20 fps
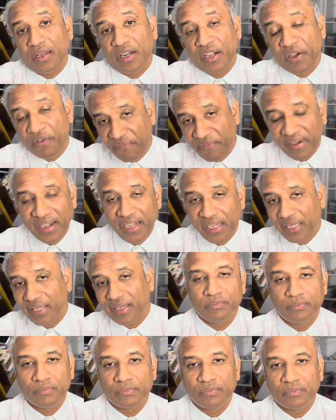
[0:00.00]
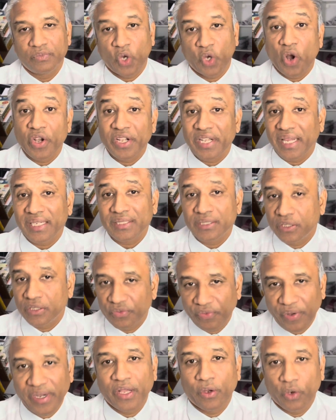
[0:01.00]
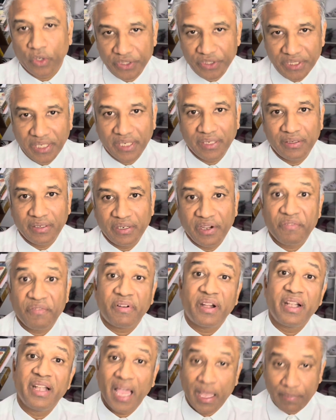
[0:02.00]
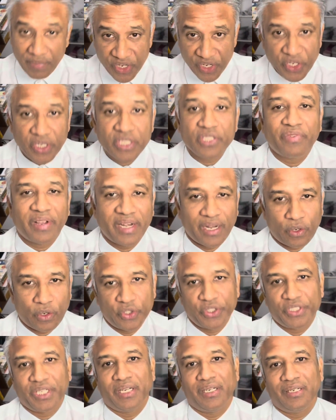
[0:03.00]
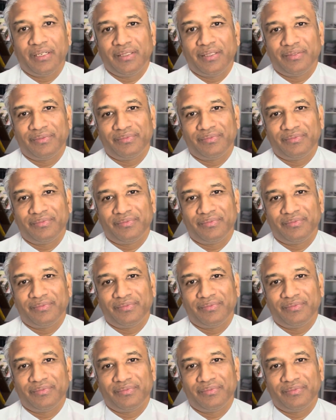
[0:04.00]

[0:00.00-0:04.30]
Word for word: different contexts for a question, different dimensions for a question